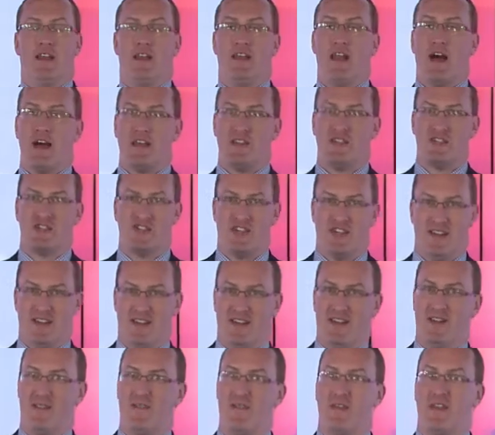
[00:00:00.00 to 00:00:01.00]
Last
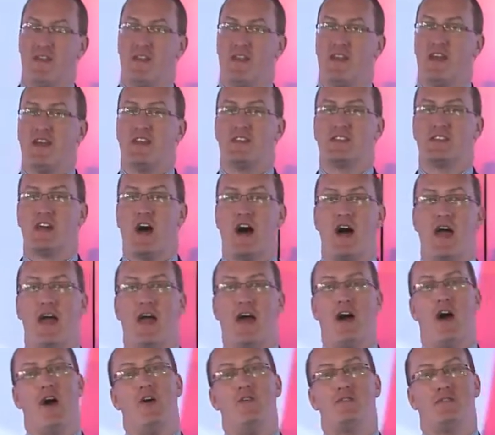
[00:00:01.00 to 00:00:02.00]
year, the
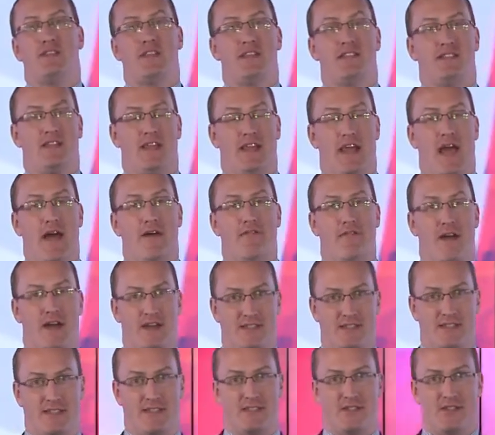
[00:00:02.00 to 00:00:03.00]
entire OTC
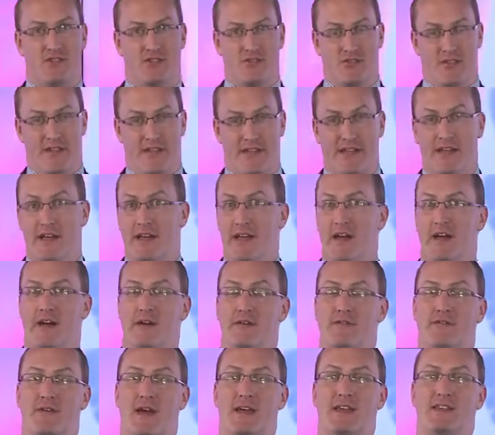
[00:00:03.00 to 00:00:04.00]
FX industry
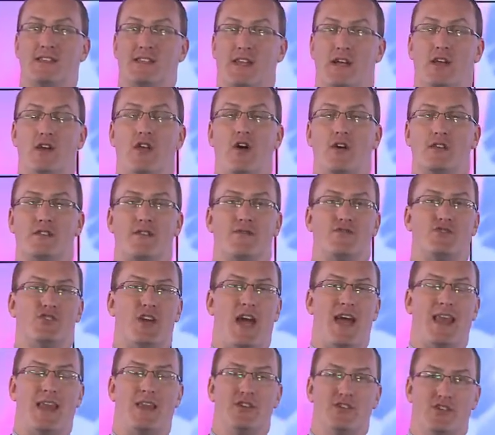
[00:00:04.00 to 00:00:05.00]
faced a lot of
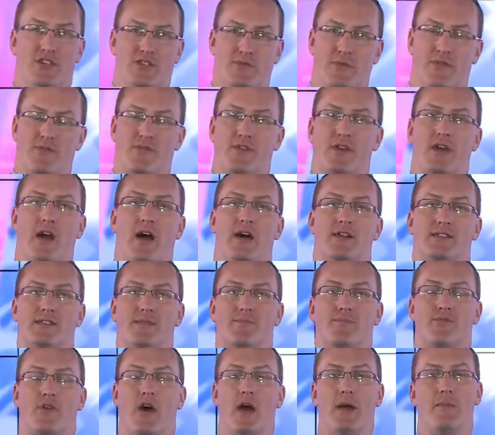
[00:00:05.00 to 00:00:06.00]
challenges with regard
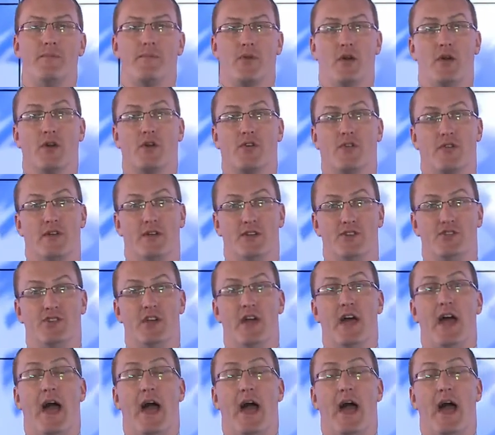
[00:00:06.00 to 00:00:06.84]
to prime brokerage